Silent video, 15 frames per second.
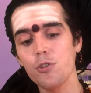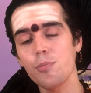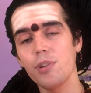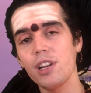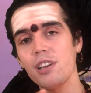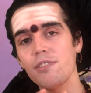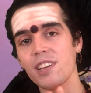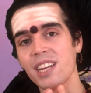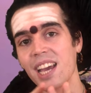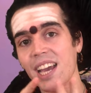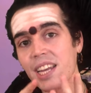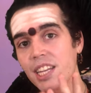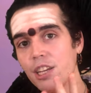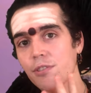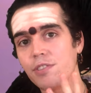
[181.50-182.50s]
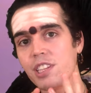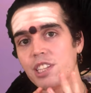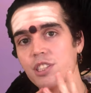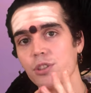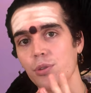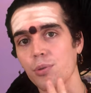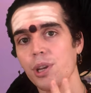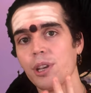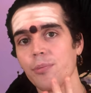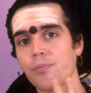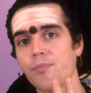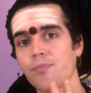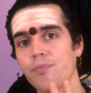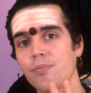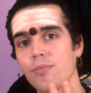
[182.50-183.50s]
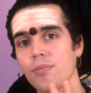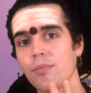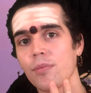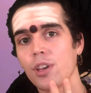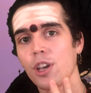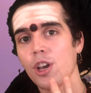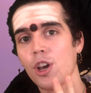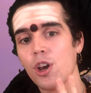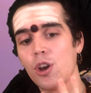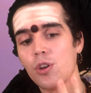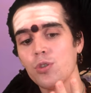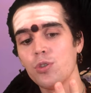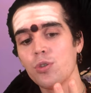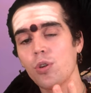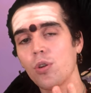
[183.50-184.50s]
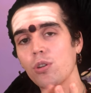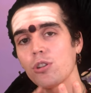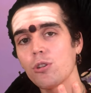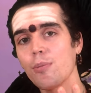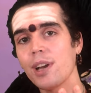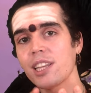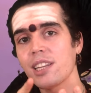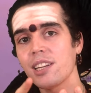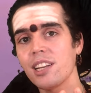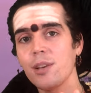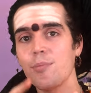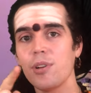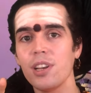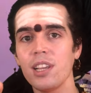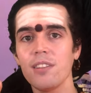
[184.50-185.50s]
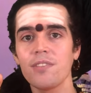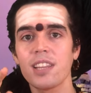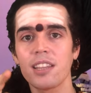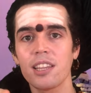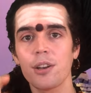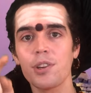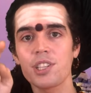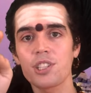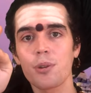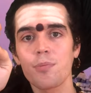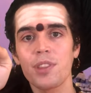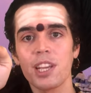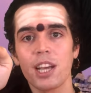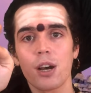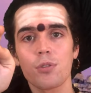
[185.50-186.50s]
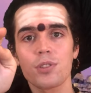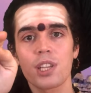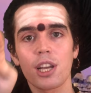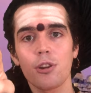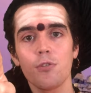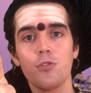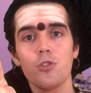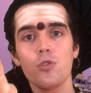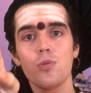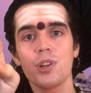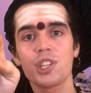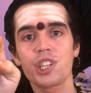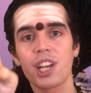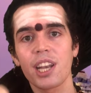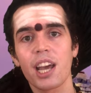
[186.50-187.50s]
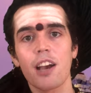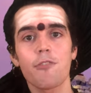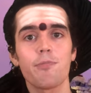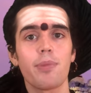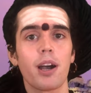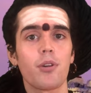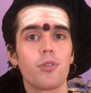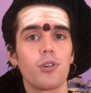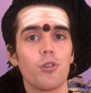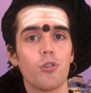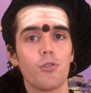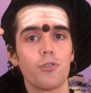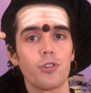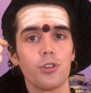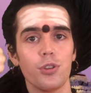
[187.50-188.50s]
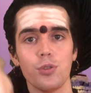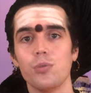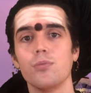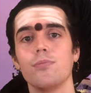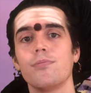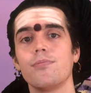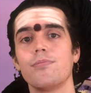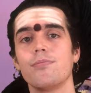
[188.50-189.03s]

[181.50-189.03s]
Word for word: you believe in any of these three, you automatically believe that there is something outside of you which can have power over you